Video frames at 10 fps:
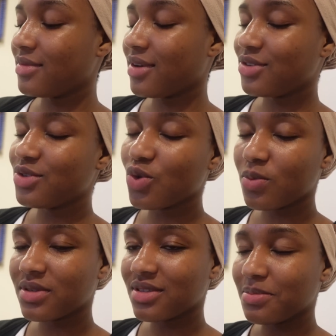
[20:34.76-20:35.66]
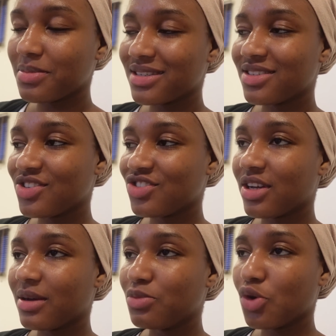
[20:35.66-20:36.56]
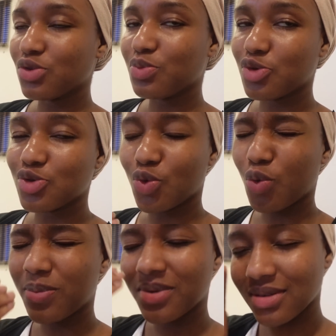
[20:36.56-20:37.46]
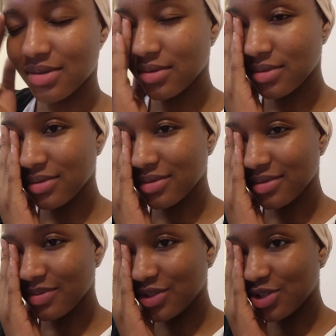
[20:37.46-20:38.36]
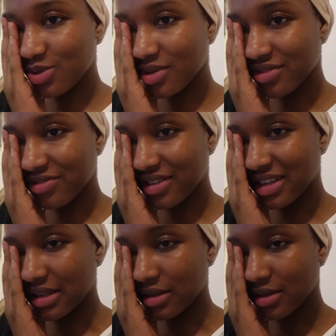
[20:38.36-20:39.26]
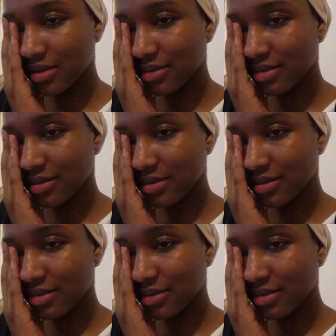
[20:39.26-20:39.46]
I just opened the message that I'm not supposed to open. Do you know the feeling?